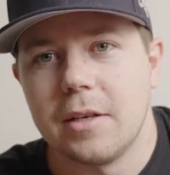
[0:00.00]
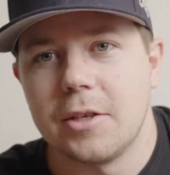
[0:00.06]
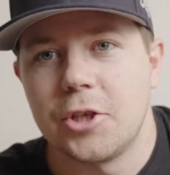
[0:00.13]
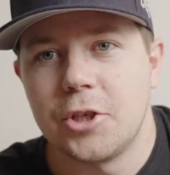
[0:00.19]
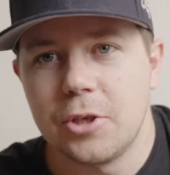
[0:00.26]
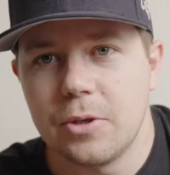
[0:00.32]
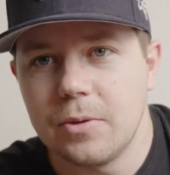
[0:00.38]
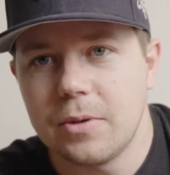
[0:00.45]
The
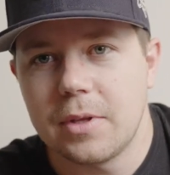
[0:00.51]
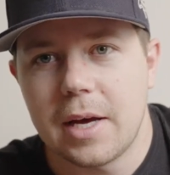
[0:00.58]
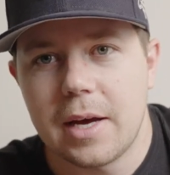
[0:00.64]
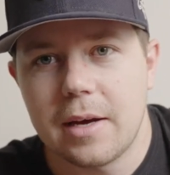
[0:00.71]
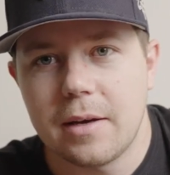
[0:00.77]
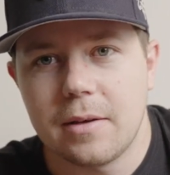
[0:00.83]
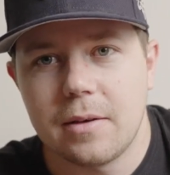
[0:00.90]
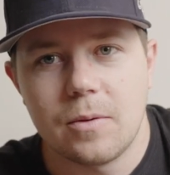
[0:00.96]
shoot
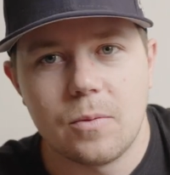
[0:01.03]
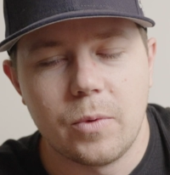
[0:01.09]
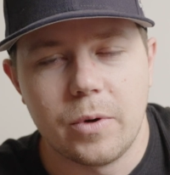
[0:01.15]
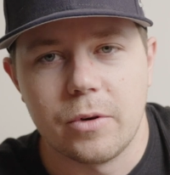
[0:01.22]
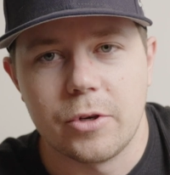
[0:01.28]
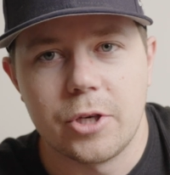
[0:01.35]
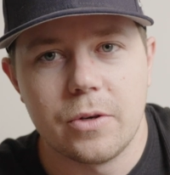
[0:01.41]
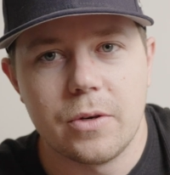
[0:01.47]
that we
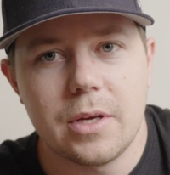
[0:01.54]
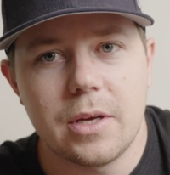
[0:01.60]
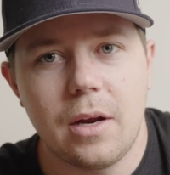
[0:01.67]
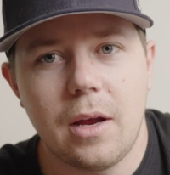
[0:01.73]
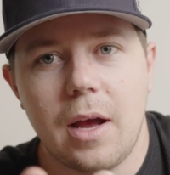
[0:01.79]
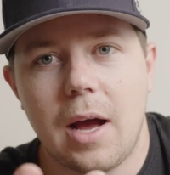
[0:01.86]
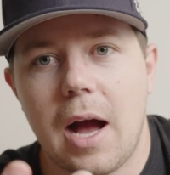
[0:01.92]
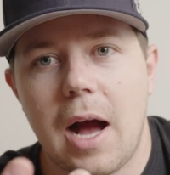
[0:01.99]
were
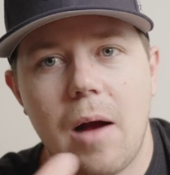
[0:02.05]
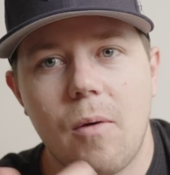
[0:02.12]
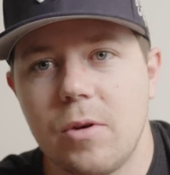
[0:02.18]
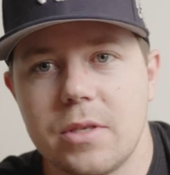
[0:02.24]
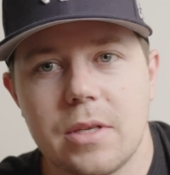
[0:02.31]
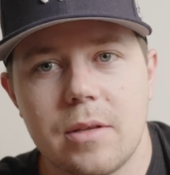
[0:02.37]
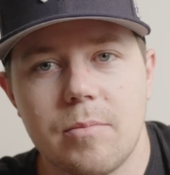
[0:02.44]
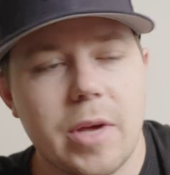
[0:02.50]
shooting, I
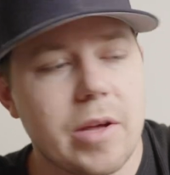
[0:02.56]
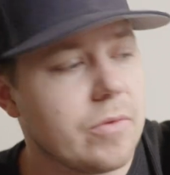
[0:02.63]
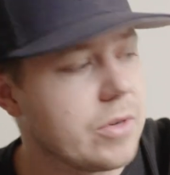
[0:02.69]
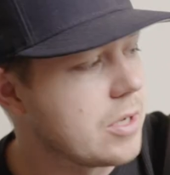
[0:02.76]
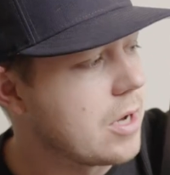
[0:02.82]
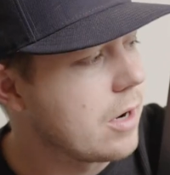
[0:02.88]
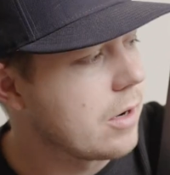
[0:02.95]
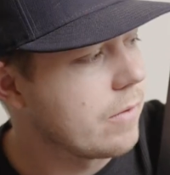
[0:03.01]
wasn't the main
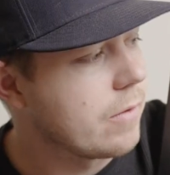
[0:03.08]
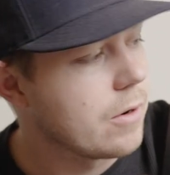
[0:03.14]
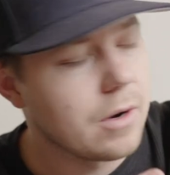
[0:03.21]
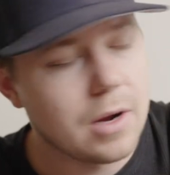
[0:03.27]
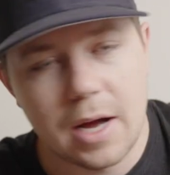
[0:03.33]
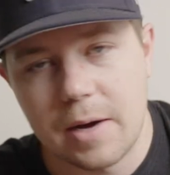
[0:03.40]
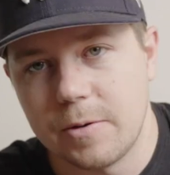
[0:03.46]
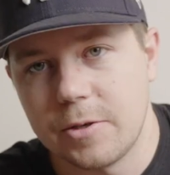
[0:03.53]

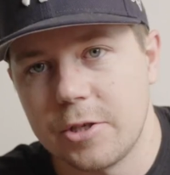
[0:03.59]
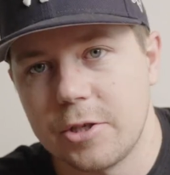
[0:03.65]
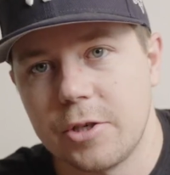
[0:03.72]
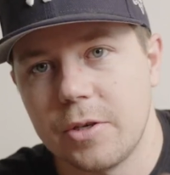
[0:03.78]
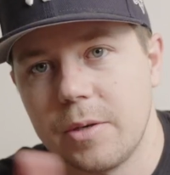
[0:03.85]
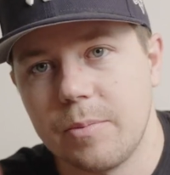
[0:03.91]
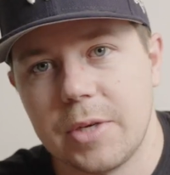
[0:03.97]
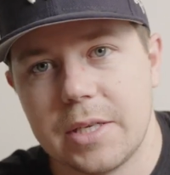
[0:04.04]
photographer. I was just
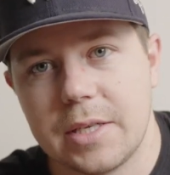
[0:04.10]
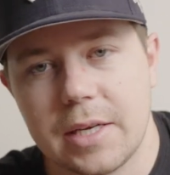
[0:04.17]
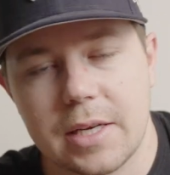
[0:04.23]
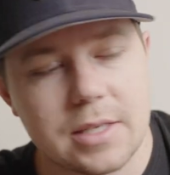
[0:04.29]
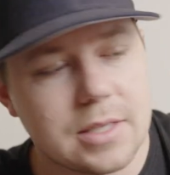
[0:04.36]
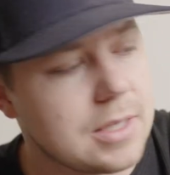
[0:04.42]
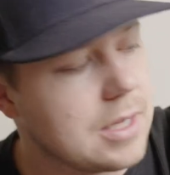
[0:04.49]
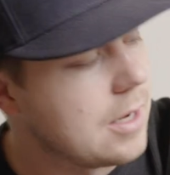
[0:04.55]
shooting
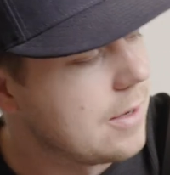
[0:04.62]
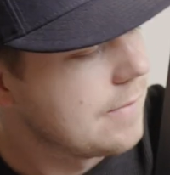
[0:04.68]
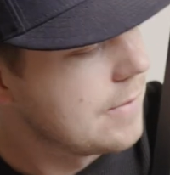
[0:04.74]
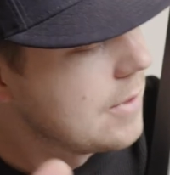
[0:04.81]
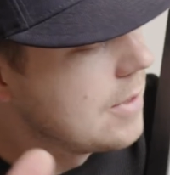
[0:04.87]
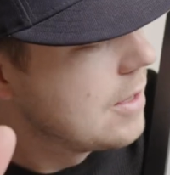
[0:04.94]
BTS stuff.